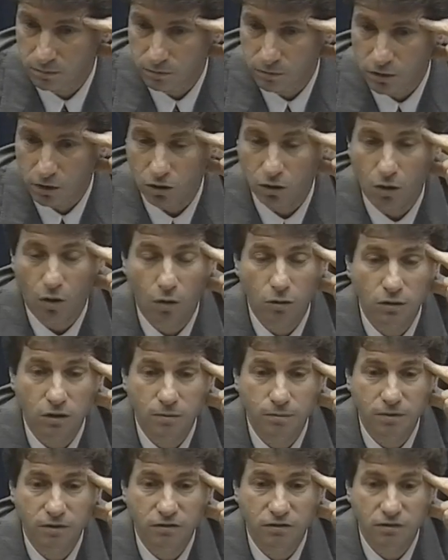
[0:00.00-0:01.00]
Could only
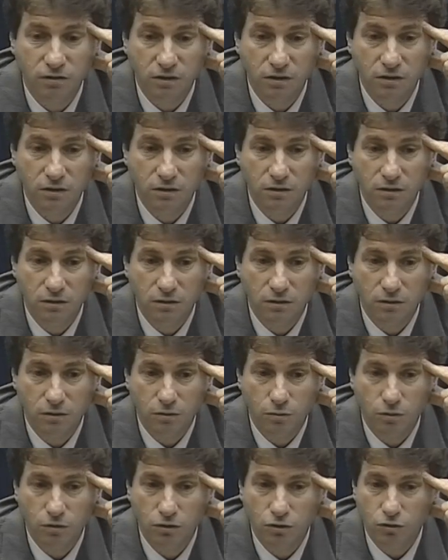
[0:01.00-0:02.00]
be seen
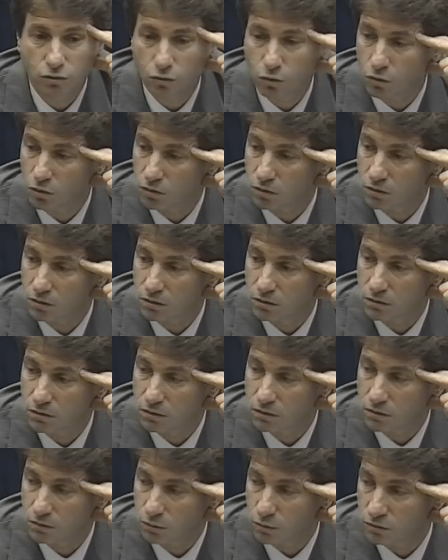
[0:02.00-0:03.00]
when the door
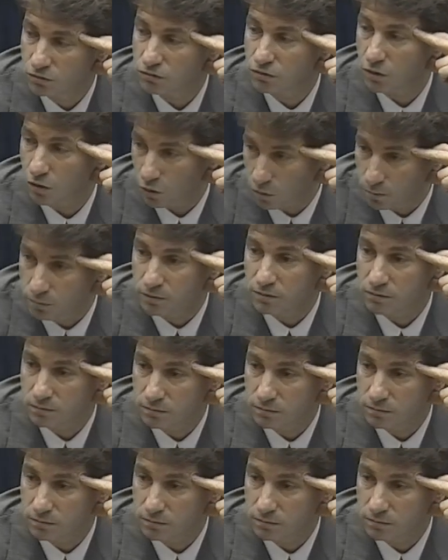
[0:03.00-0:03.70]
was open.